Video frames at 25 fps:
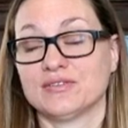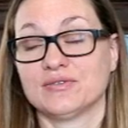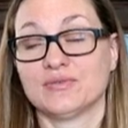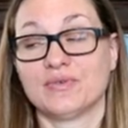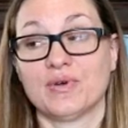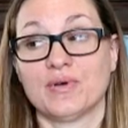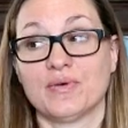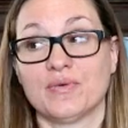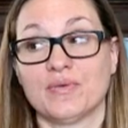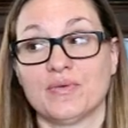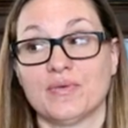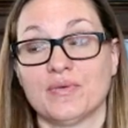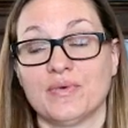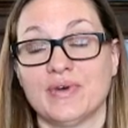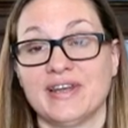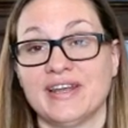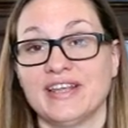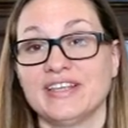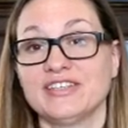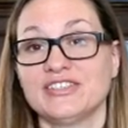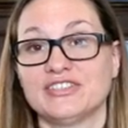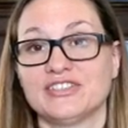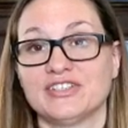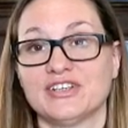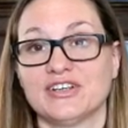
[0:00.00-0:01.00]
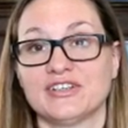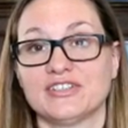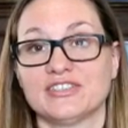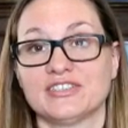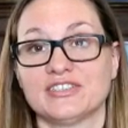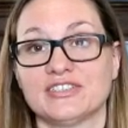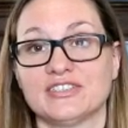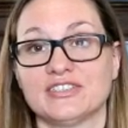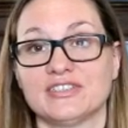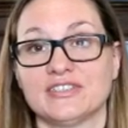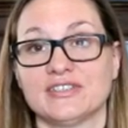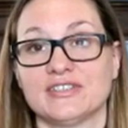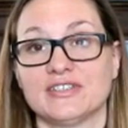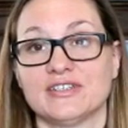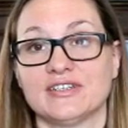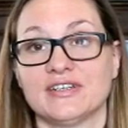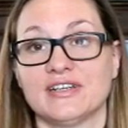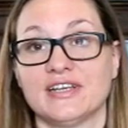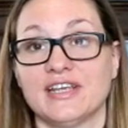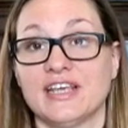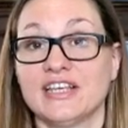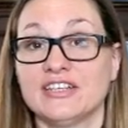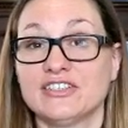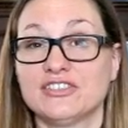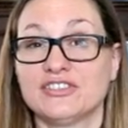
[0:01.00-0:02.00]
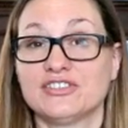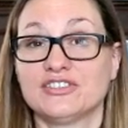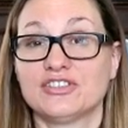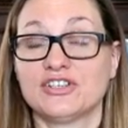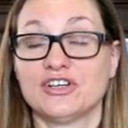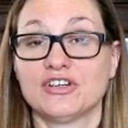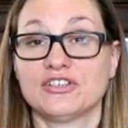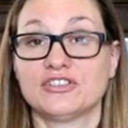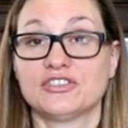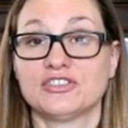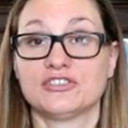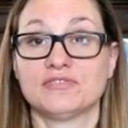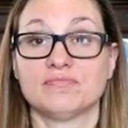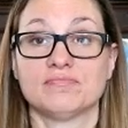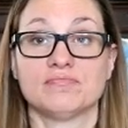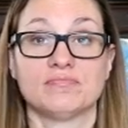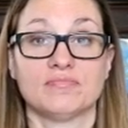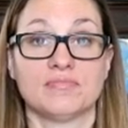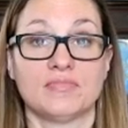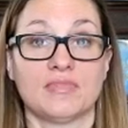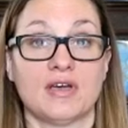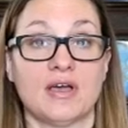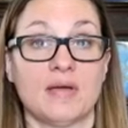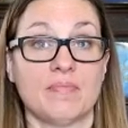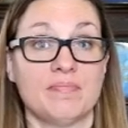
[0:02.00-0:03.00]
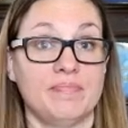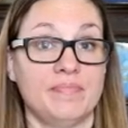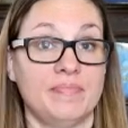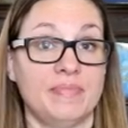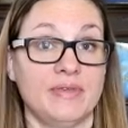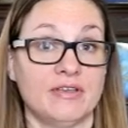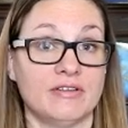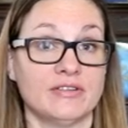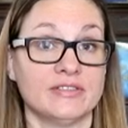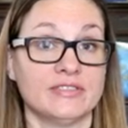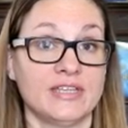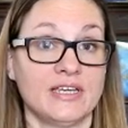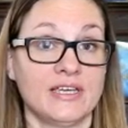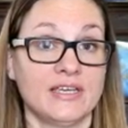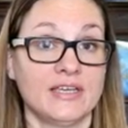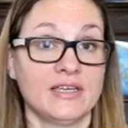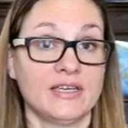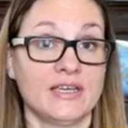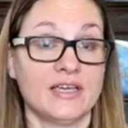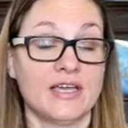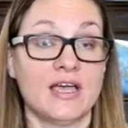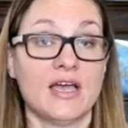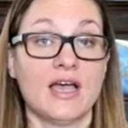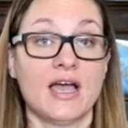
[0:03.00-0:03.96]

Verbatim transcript: Well, what is church? Is church a building?